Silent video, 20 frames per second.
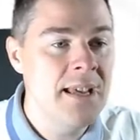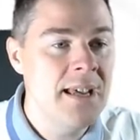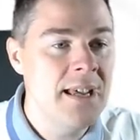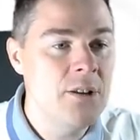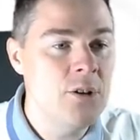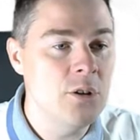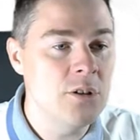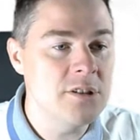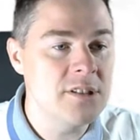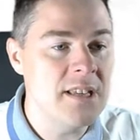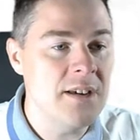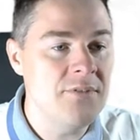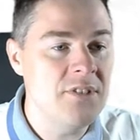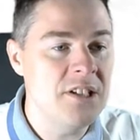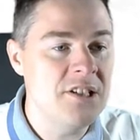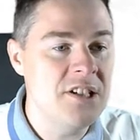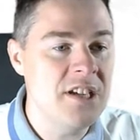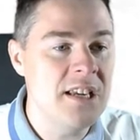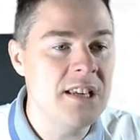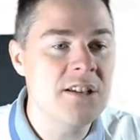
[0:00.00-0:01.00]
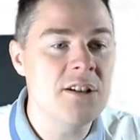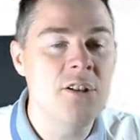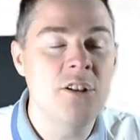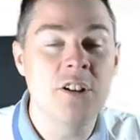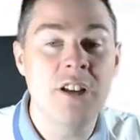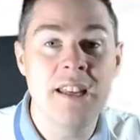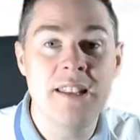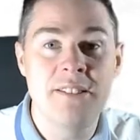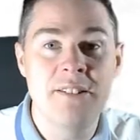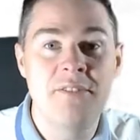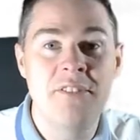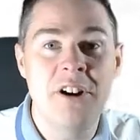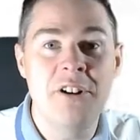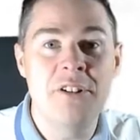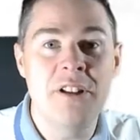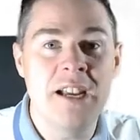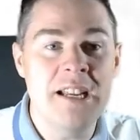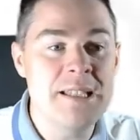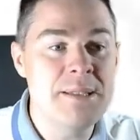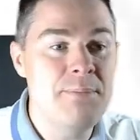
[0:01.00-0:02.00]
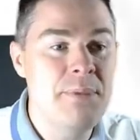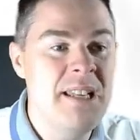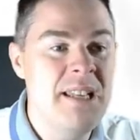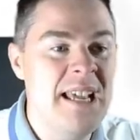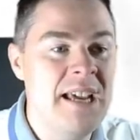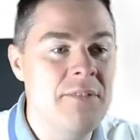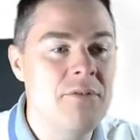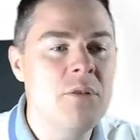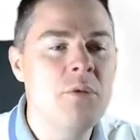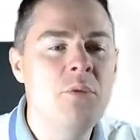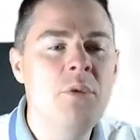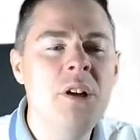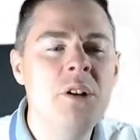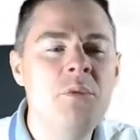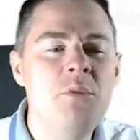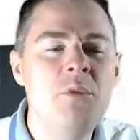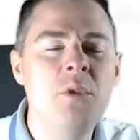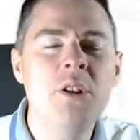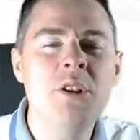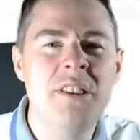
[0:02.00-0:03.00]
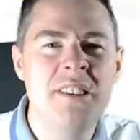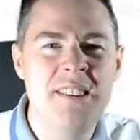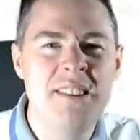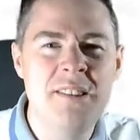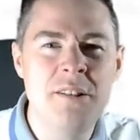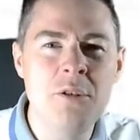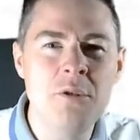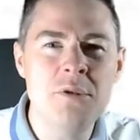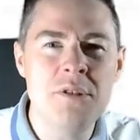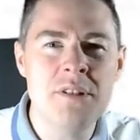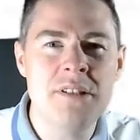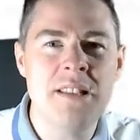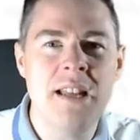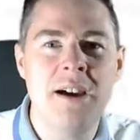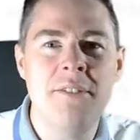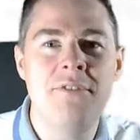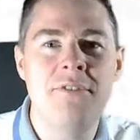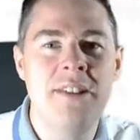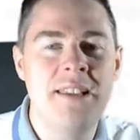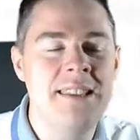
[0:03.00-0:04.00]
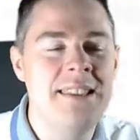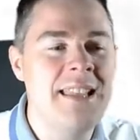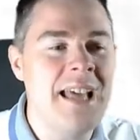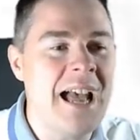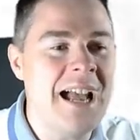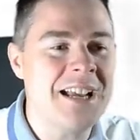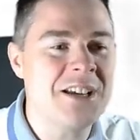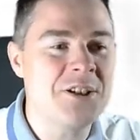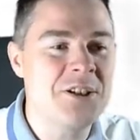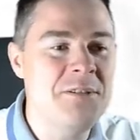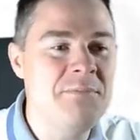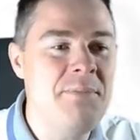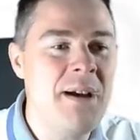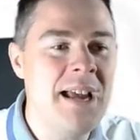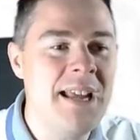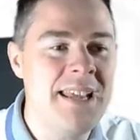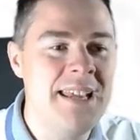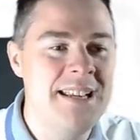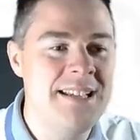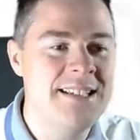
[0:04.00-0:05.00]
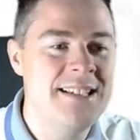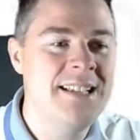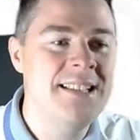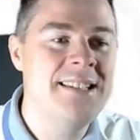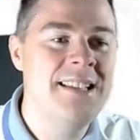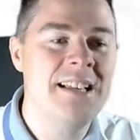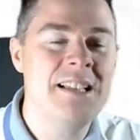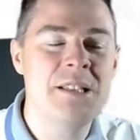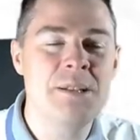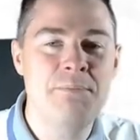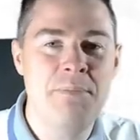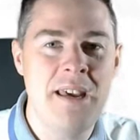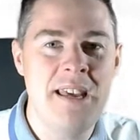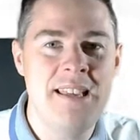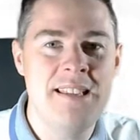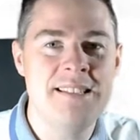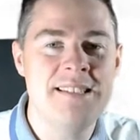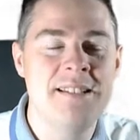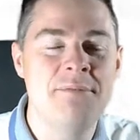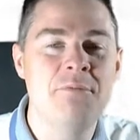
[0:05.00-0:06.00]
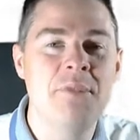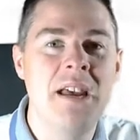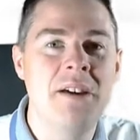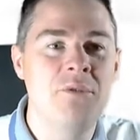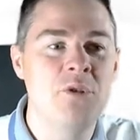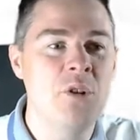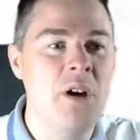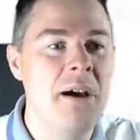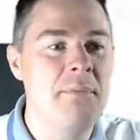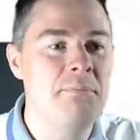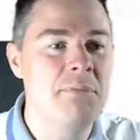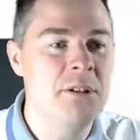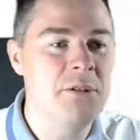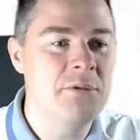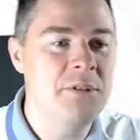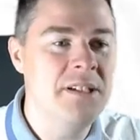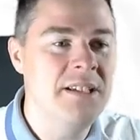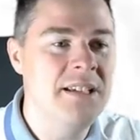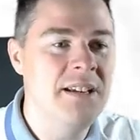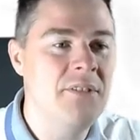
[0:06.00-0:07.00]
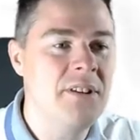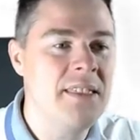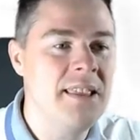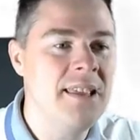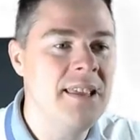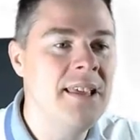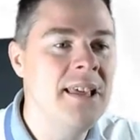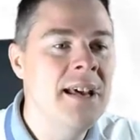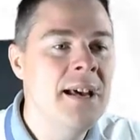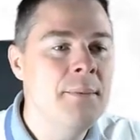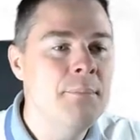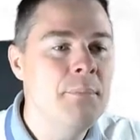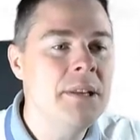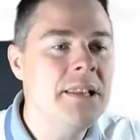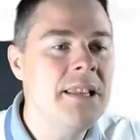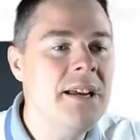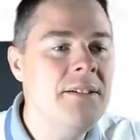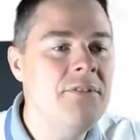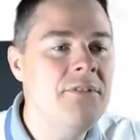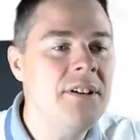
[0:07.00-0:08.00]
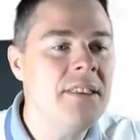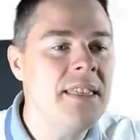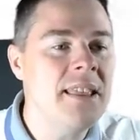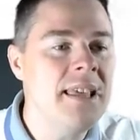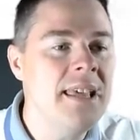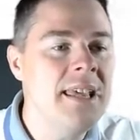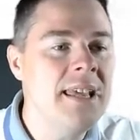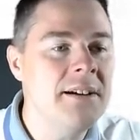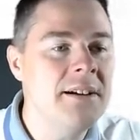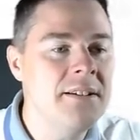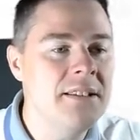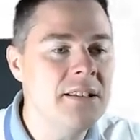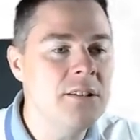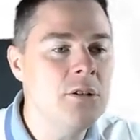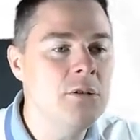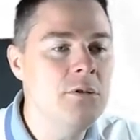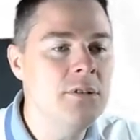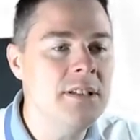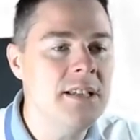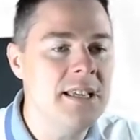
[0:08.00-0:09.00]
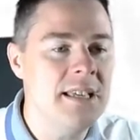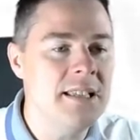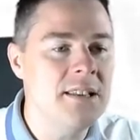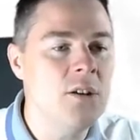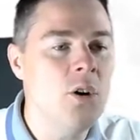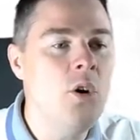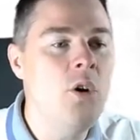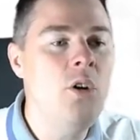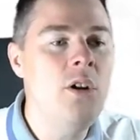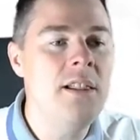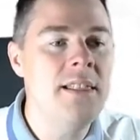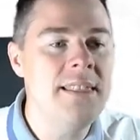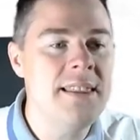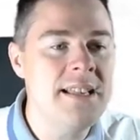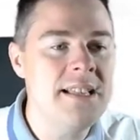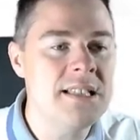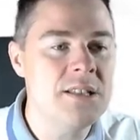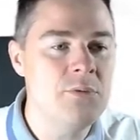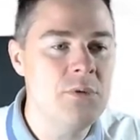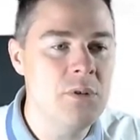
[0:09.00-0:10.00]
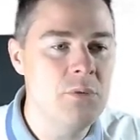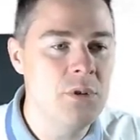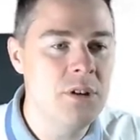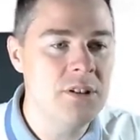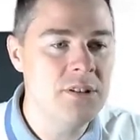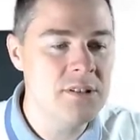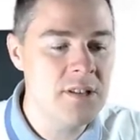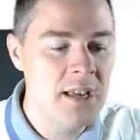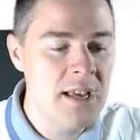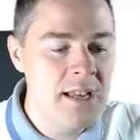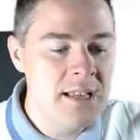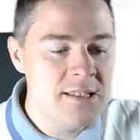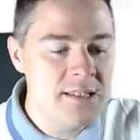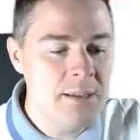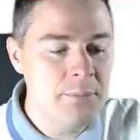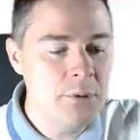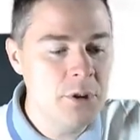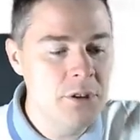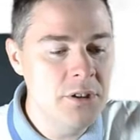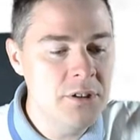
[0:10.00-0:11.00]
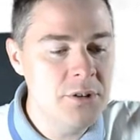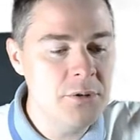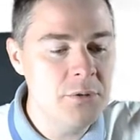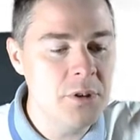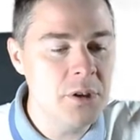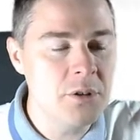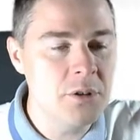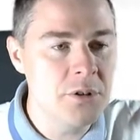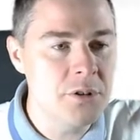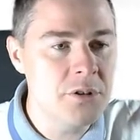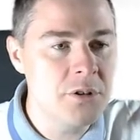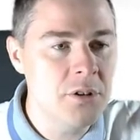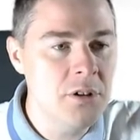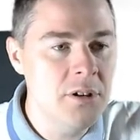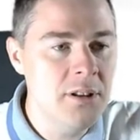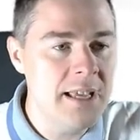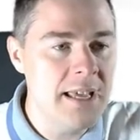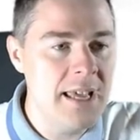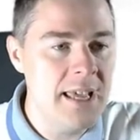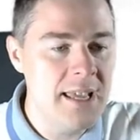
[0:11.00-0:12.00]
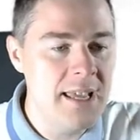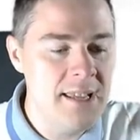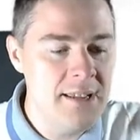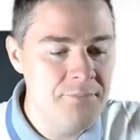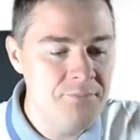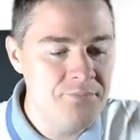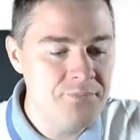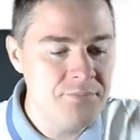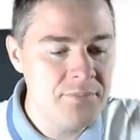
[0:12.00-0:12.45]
And you also have the changelog and the very nice PDF. We don't want those stuff in the actual package. That takes space and we have to upload and everything. But everything here in the toolkit, all this we want. So I'm going to do a Control A.